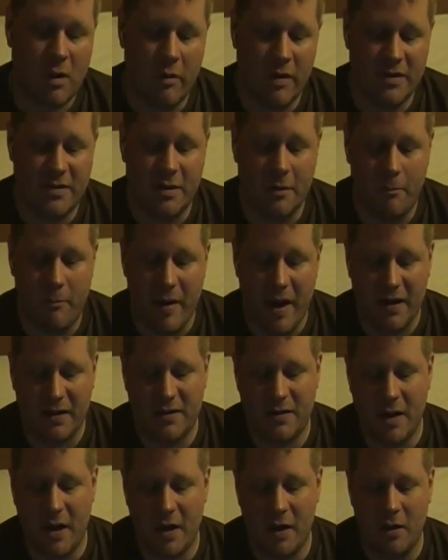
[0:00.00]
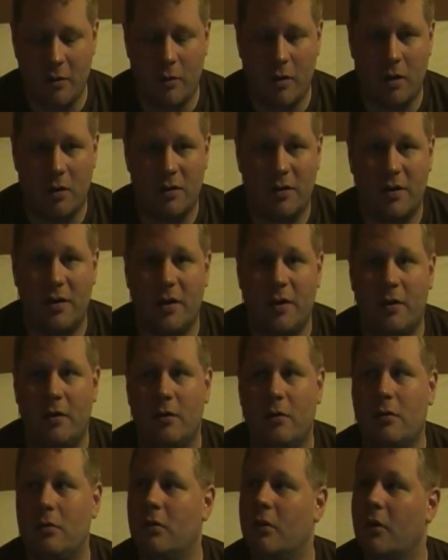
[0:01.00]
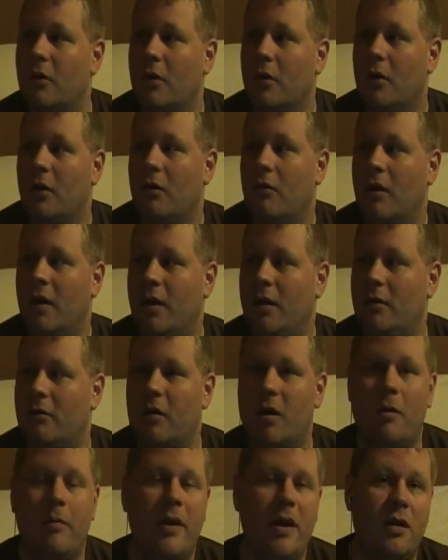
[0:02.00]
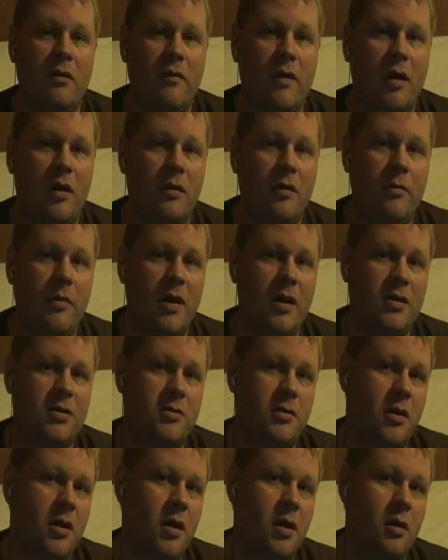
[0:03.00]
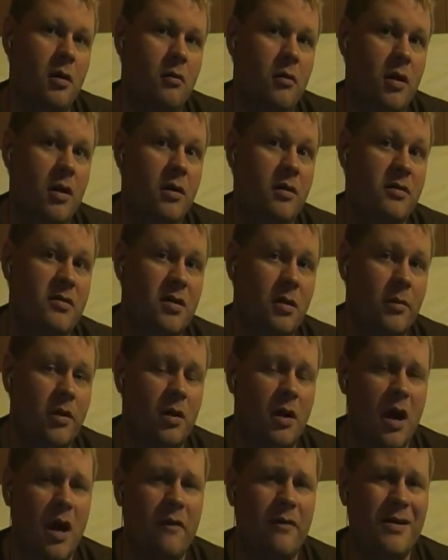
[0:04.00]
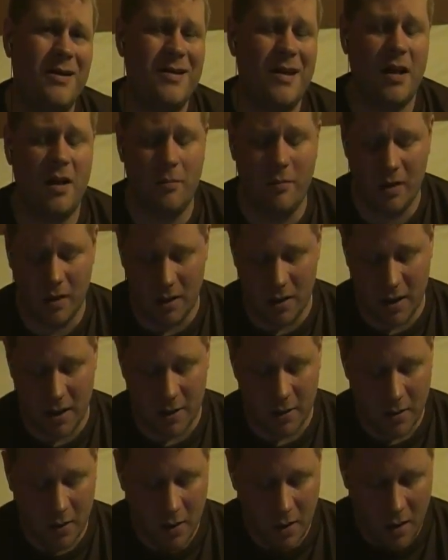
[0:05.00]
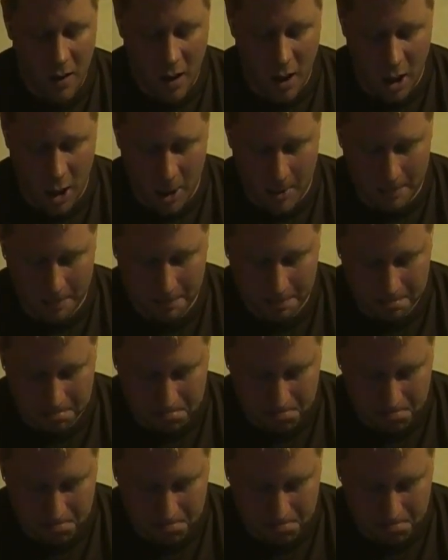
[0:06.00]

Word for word: what's the best thing in the world to do when you want to be involved in ministry or you want to do something in your life? He said humility. Um,